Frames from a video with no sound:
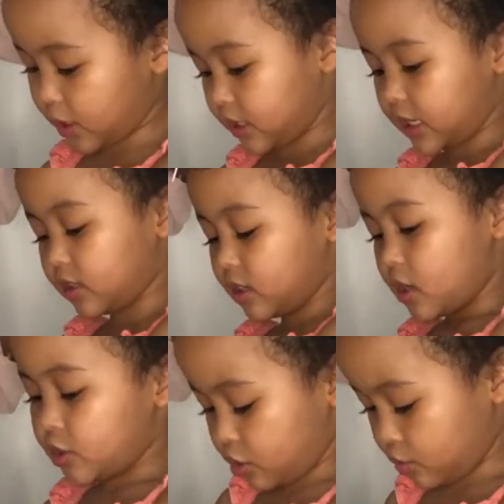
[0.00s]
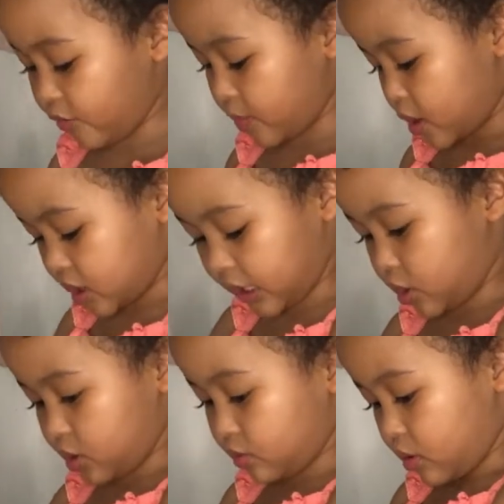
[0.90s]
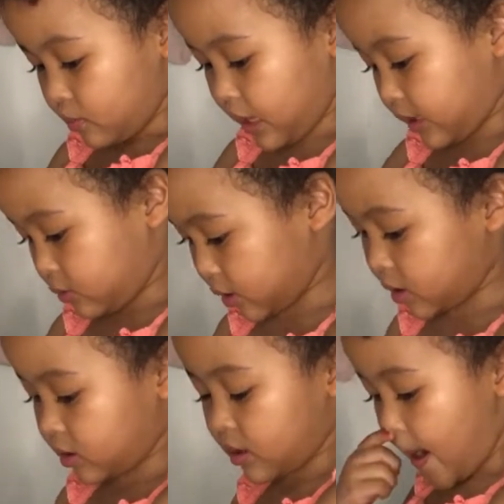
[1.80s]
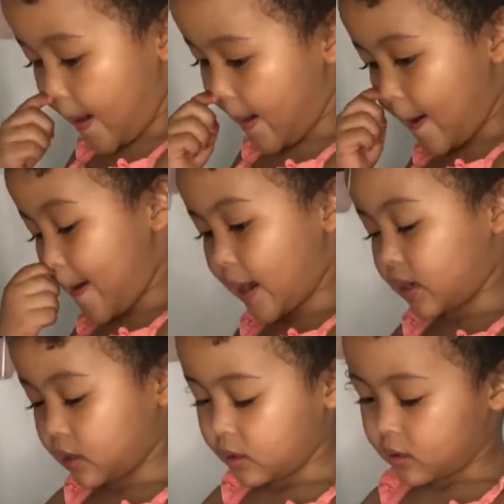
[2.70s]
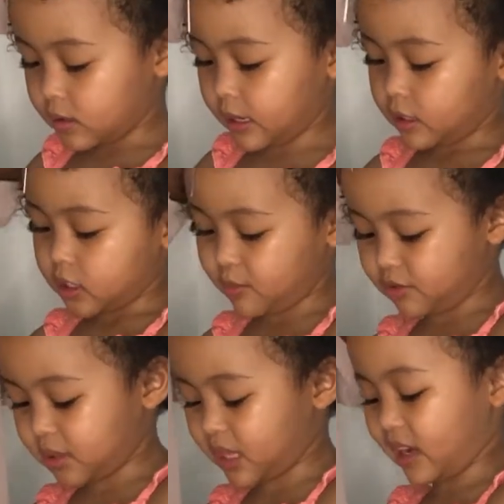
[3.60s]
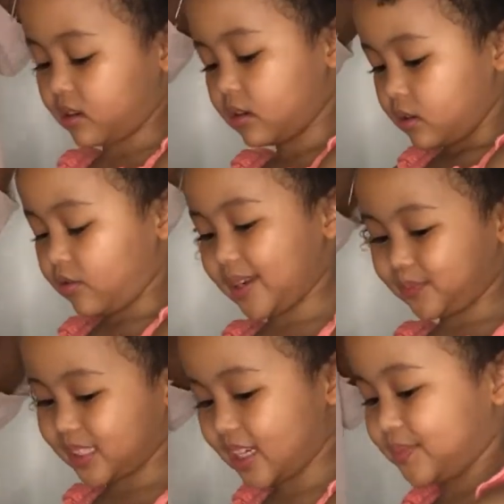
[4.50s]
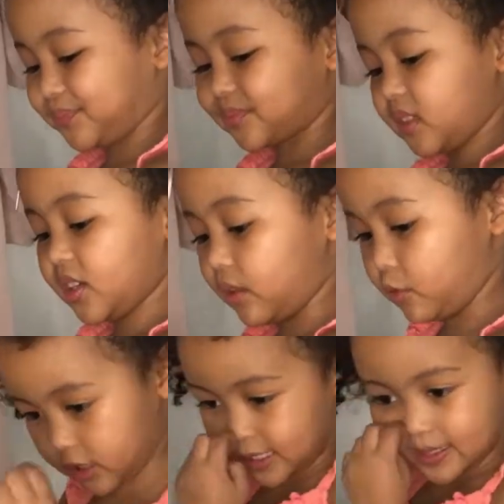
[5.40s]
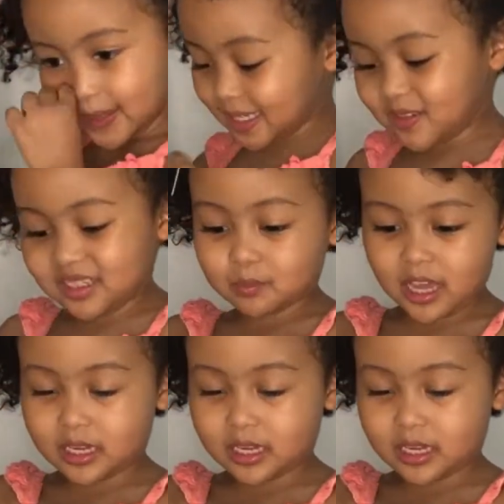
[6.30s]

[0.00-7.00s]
get her excited. As you can see in the clip there, she was telling you guys